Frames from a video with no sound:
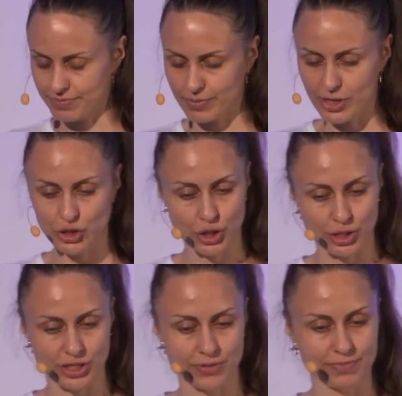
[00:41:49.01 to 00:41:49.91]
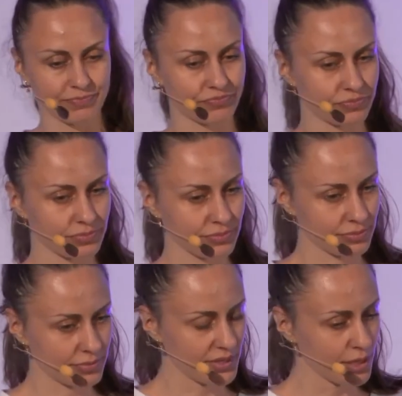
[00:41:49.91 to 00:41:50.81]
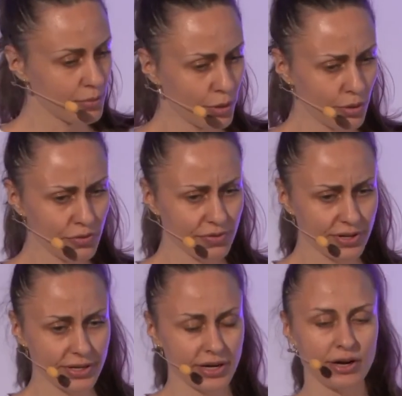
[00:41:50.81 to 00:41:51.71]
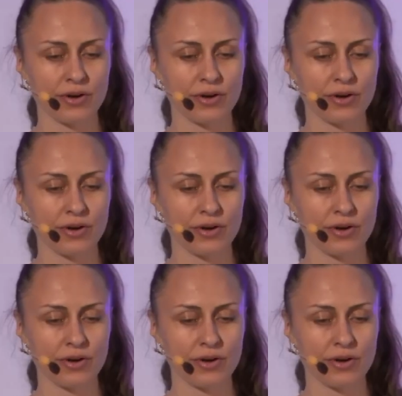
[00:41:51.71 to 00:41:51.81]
my charts. Moreover,